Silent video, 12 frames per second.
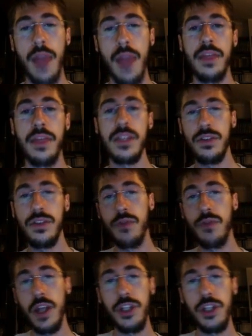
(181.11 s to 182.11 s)
And this is the
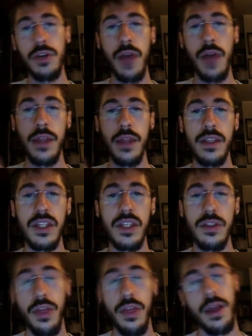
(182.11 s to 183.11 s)
ratio, and this
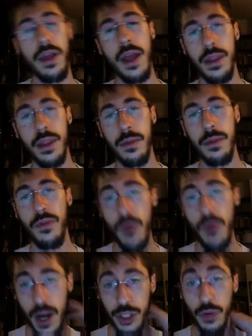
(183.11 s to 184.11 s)
is
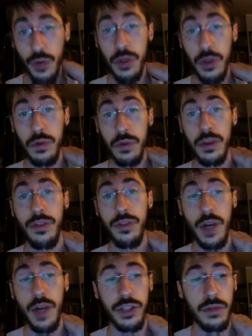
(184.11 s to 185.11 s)
before I showed you the
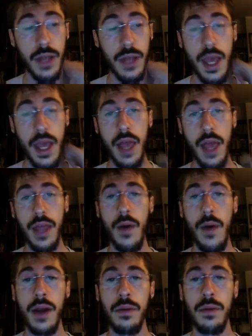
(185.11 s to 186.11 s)
threshold.
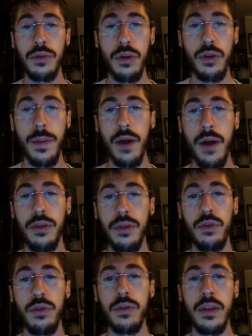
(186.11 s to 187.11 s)
Now I'm going to talk about
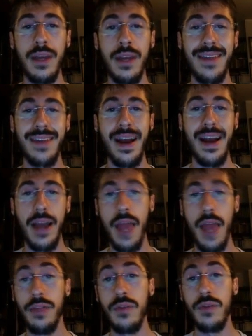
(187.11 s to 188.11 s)
the attack
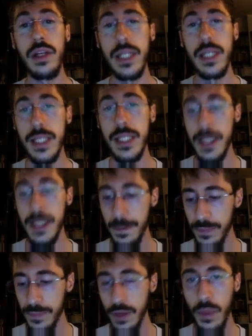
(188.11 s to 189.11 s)
and release
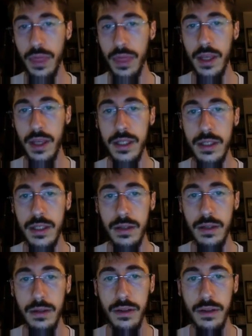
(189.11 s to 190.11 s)
with this
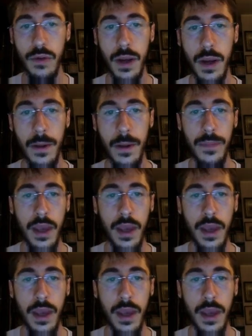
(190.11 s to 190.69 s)
screen.